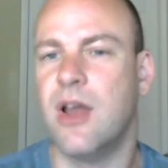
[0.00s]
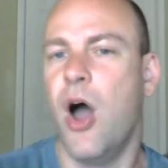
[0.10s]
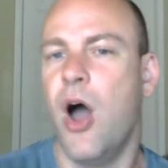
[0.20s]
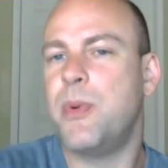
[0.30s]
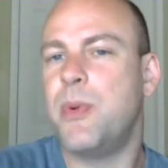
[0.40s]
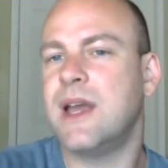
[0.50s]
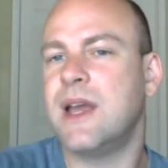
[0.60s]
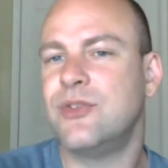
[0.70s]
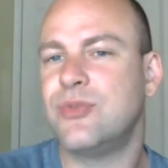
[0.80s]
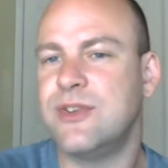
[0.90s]
opening
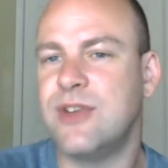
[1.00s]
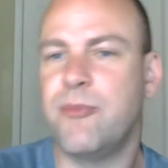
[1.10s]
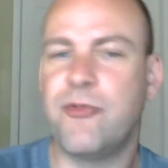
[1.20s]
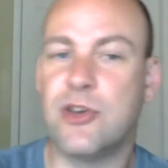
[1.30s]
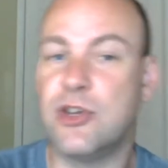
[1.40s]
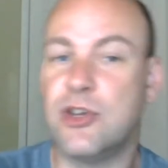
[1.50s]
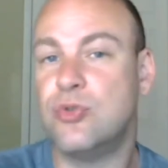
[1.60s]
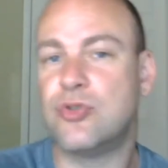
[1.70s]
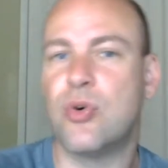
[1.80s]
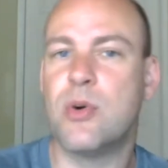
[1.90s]
countries up for
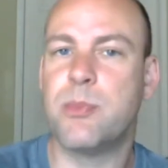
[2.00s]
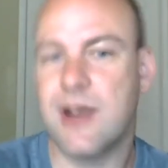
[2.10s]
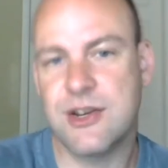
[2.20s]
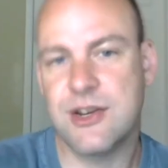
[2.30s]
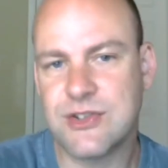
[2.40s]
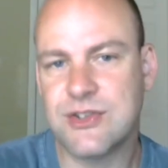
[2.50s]
huge corporations